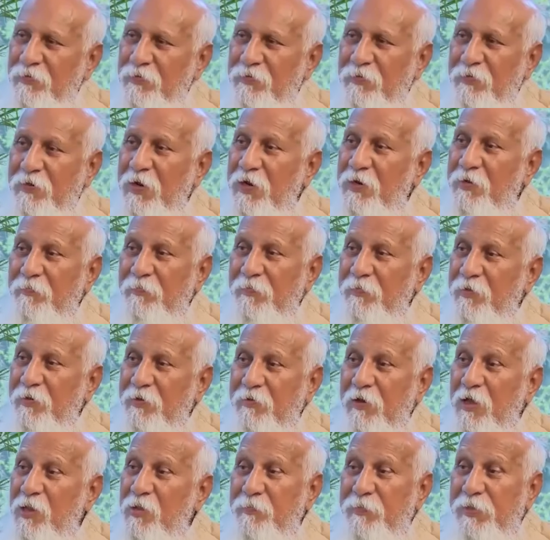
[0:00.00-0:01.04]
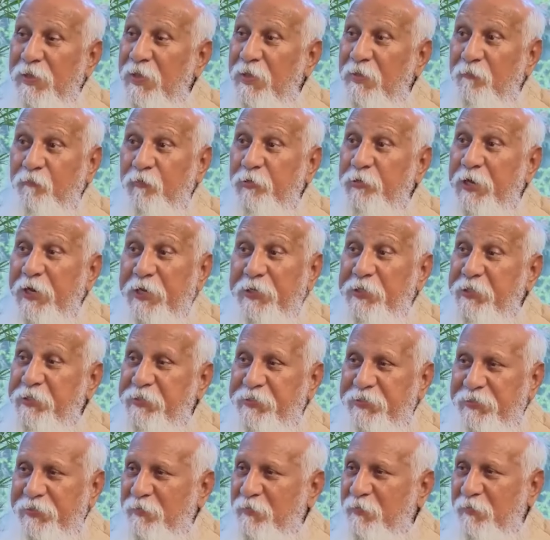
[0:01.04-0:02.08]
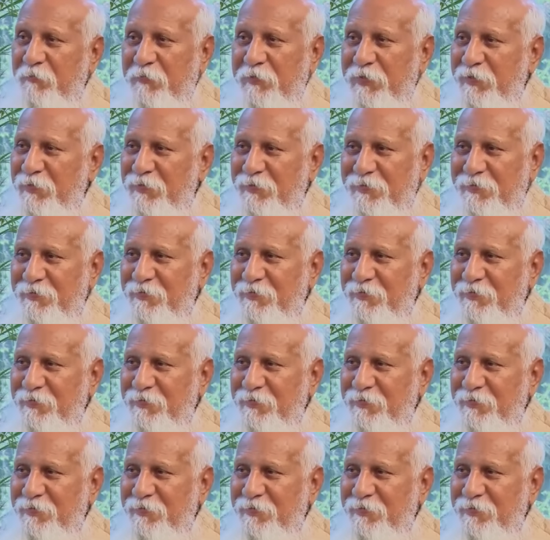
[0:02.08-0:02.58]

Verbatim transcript: You can't call me a food addict, no way.